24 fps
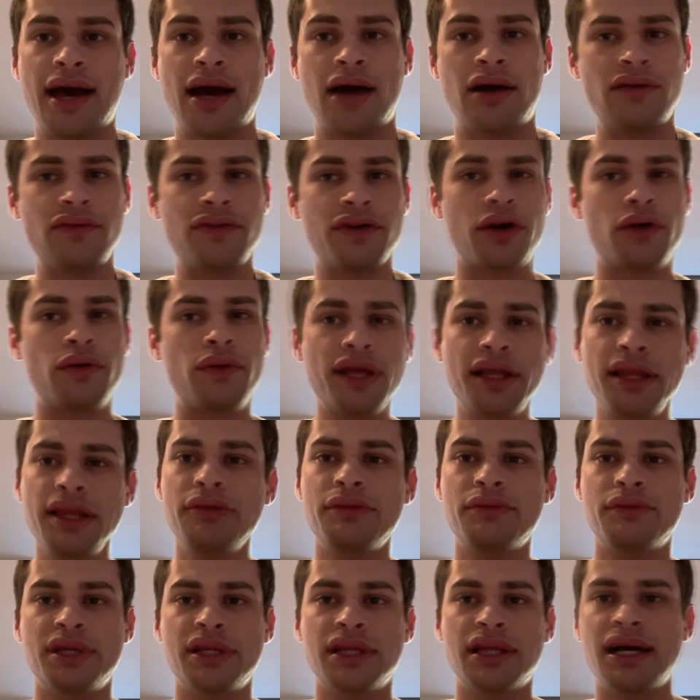However,
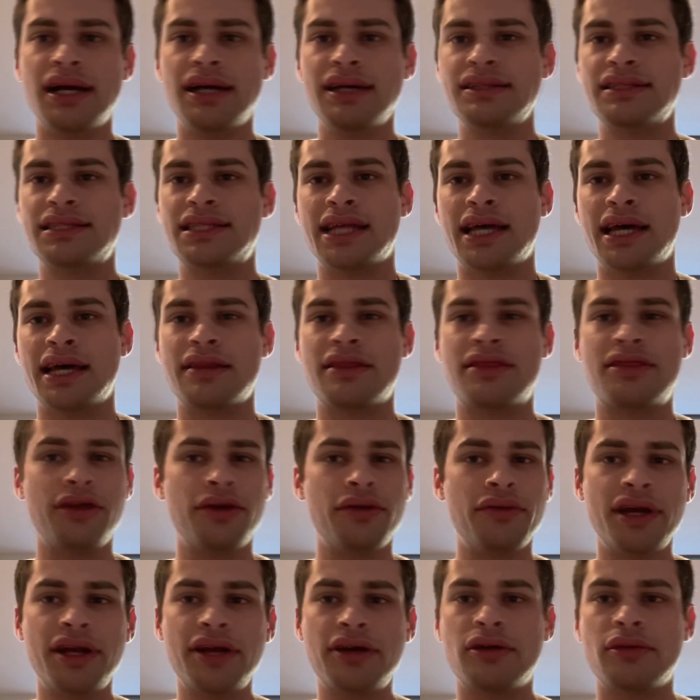quickly realized that
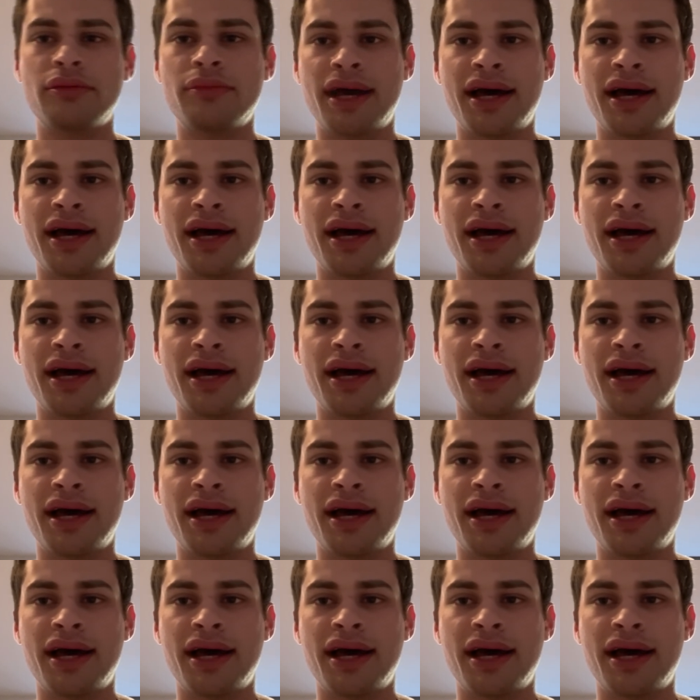theoretical